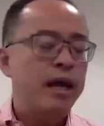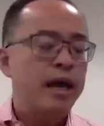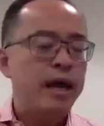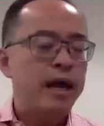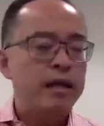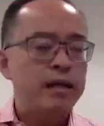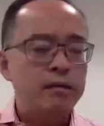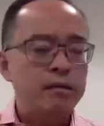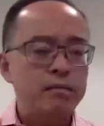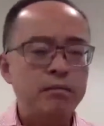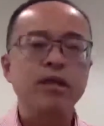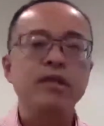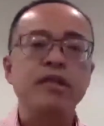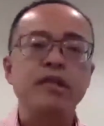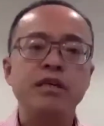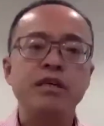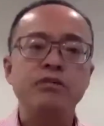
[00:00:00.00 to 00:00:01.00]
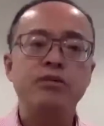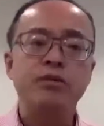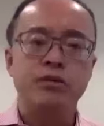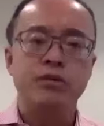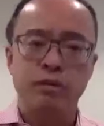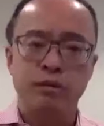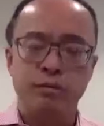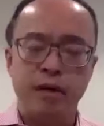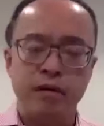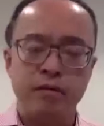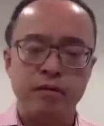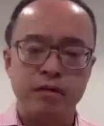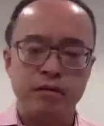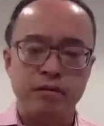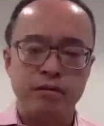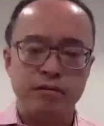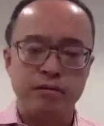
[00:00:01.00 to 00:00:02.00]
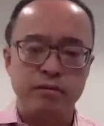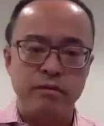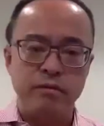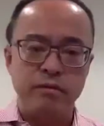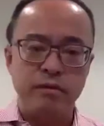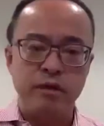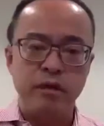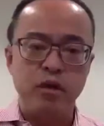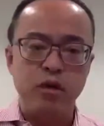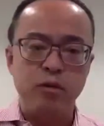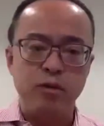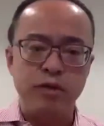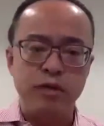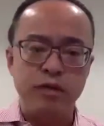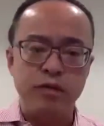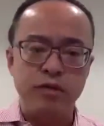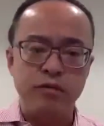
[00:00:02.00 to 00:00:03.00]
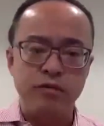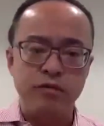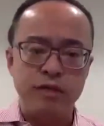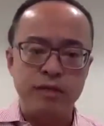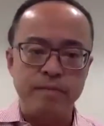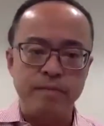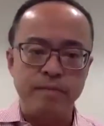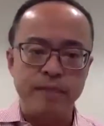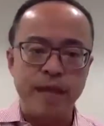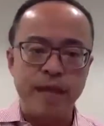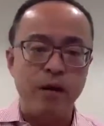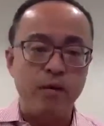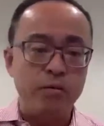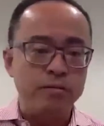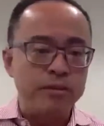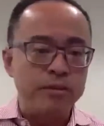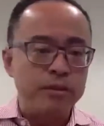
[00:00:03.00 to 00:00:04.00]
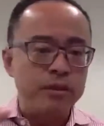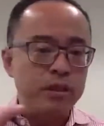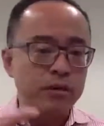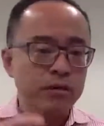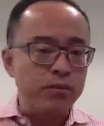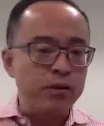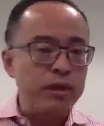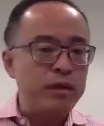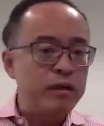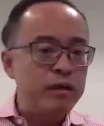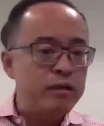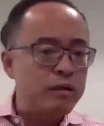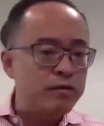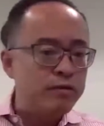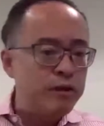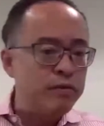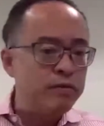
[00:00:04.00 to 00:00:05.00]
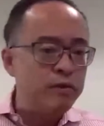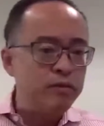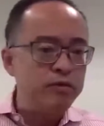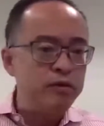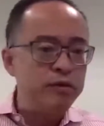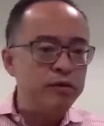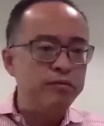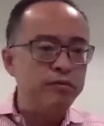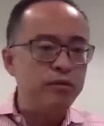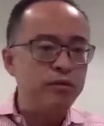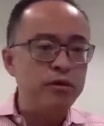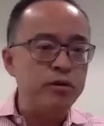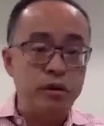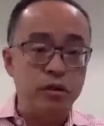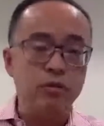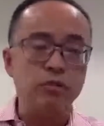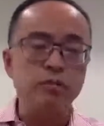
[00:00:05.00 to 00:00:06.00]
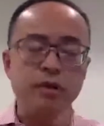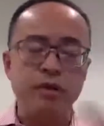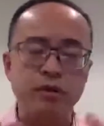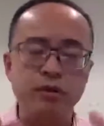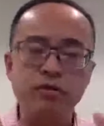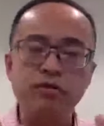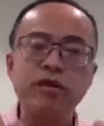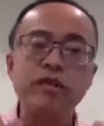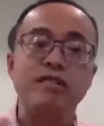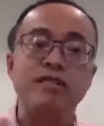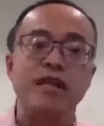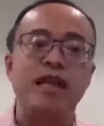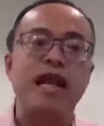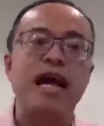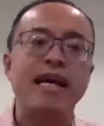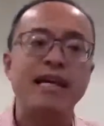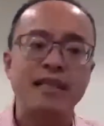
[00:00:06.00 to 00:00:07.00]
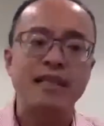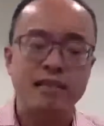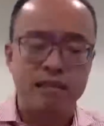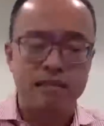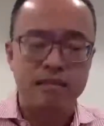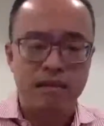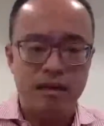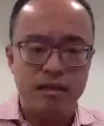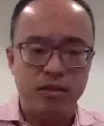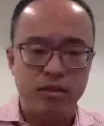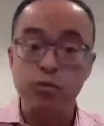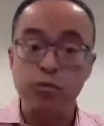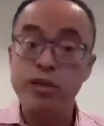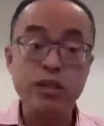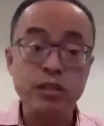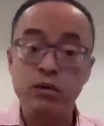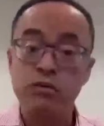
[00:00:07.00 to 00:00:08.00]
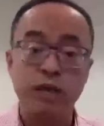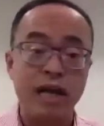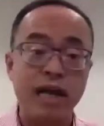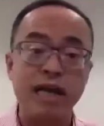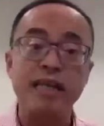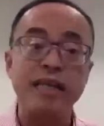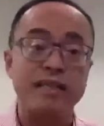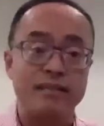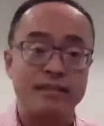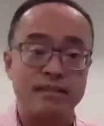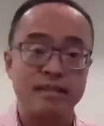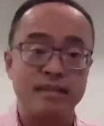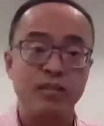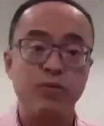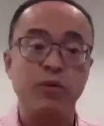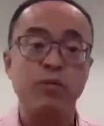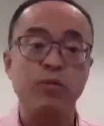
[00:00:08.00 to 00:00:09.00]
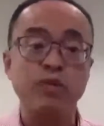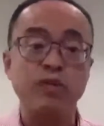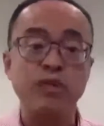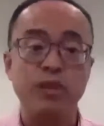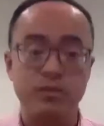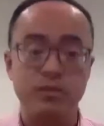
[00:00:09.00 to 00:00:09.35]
And immediately we thought about incorporating UV. Now, did we develop UV before? No, but UV is a lighting technology. We know lighting. That's what we know.